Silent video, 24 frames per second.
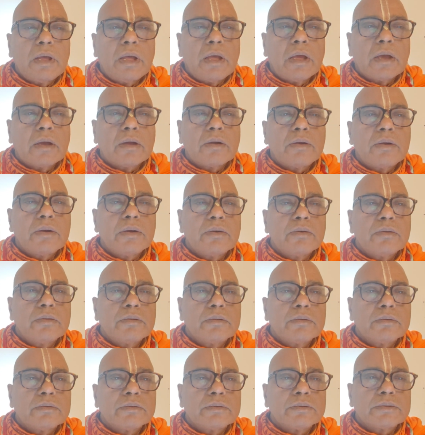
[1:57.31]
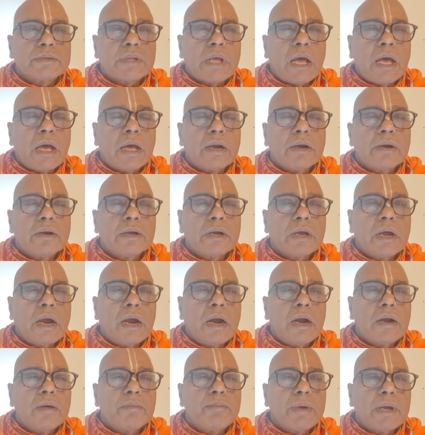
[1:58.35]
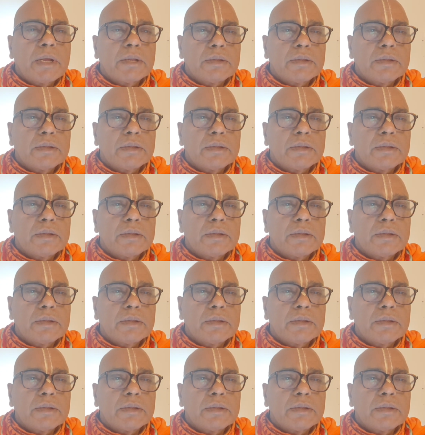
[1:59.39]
according to the Sthanam Kala